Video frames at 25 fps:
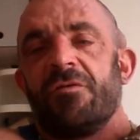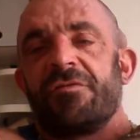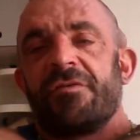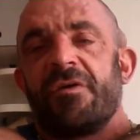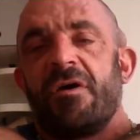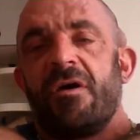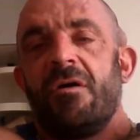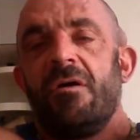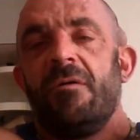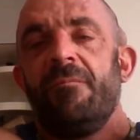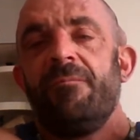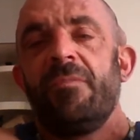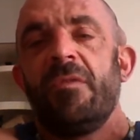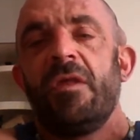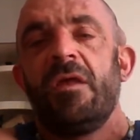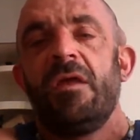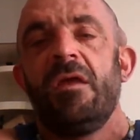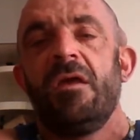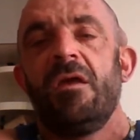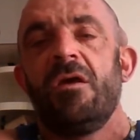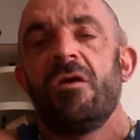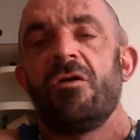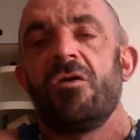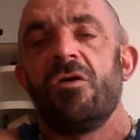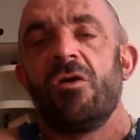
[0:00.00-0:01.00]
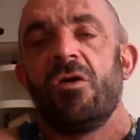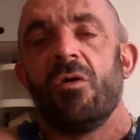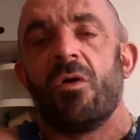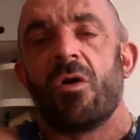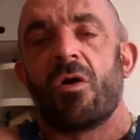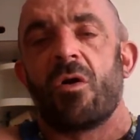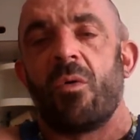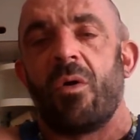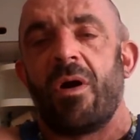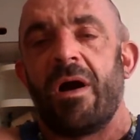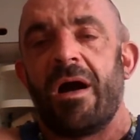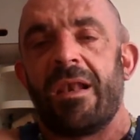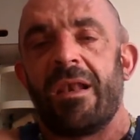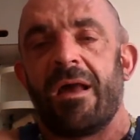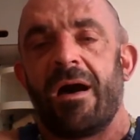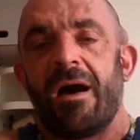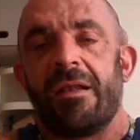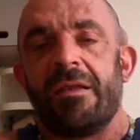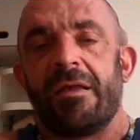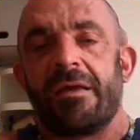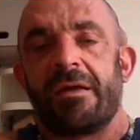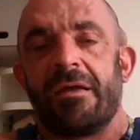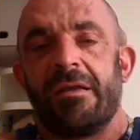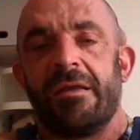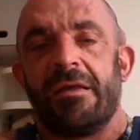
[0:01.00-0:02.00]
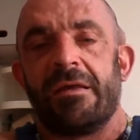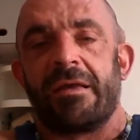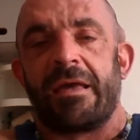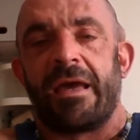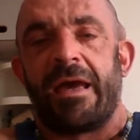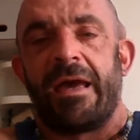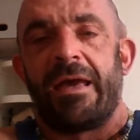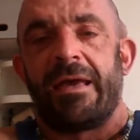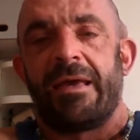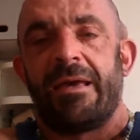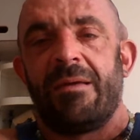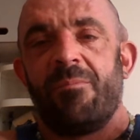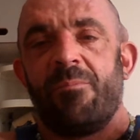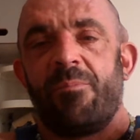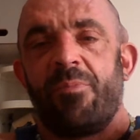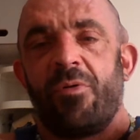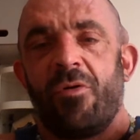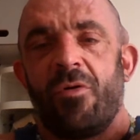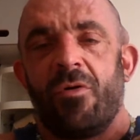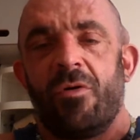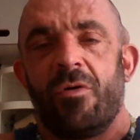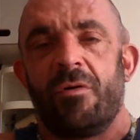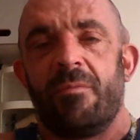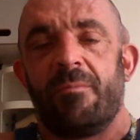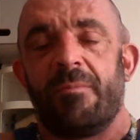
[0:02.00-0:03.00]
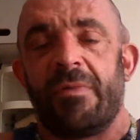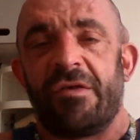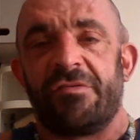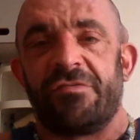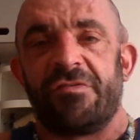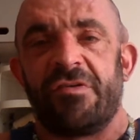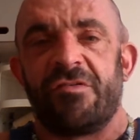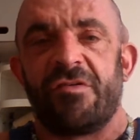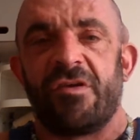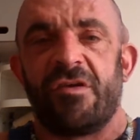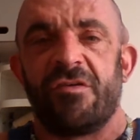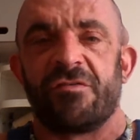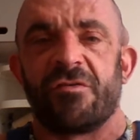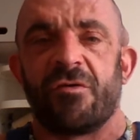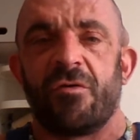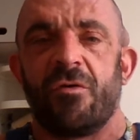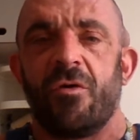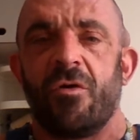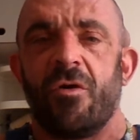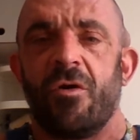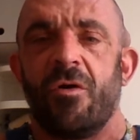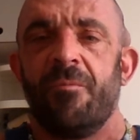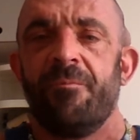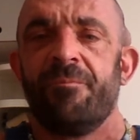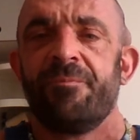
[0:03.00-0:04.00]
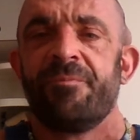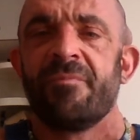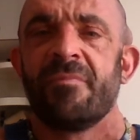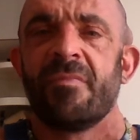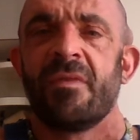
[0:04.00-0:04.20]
So you're quite likely going to get important messages, or